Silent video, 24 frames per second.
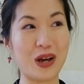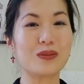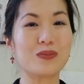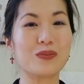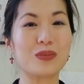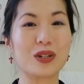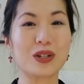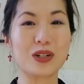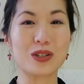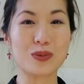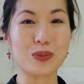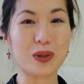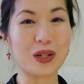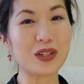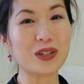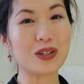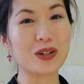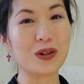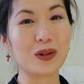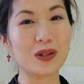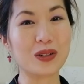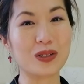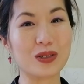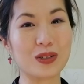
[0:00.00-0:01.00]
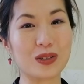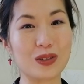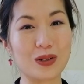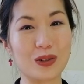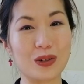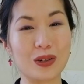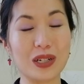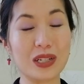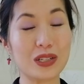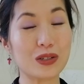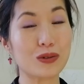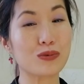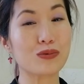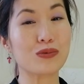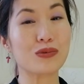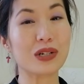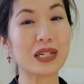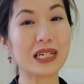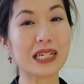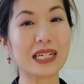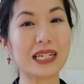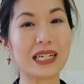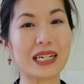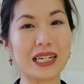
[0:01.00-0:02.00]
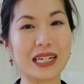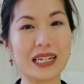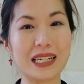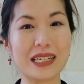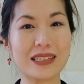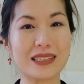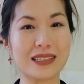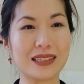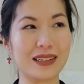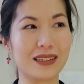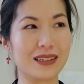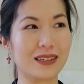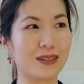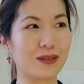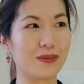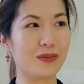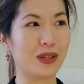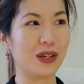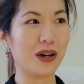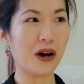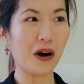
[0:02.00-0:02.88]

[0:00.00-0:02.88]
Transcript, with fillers: Because when you go into store, it's really easy to be